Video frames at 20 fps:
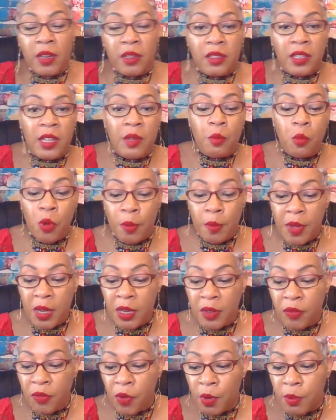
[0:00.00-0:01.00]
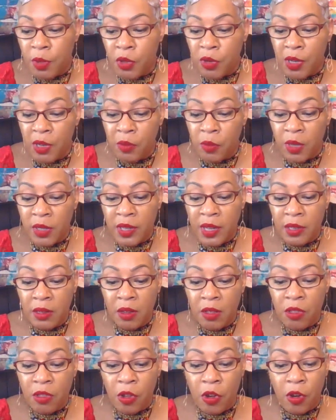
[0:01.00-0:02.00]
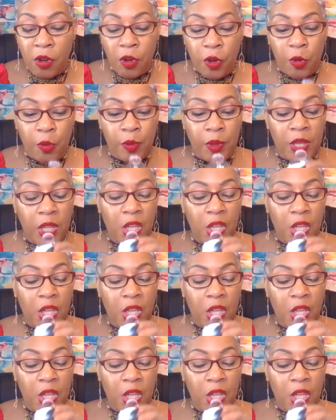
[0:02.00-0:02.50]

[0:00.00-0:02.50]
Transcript: to take more money from you than what they deserve.